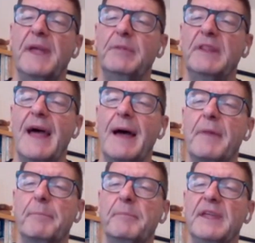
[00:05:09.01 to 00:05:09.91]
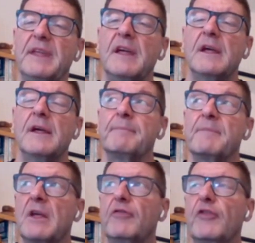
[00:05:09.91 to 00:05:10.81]
Maybe that might be
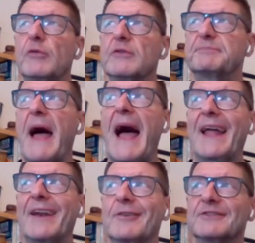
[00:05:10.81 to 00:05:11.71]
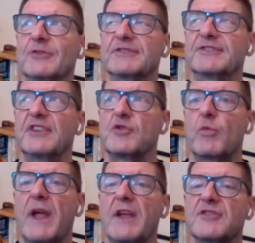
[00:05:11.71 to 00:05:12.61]
those patterns or
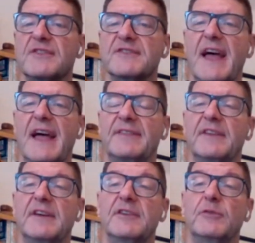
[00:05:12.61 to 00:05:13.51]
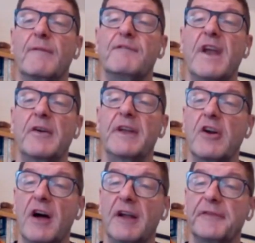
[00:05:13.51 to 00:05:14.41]
situations that you are very
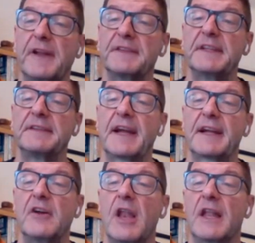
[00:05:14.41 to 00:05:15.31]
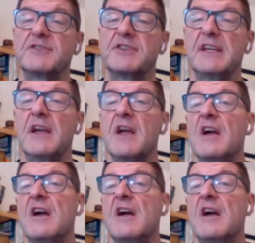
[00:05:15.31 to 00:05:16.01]
confident in the technology,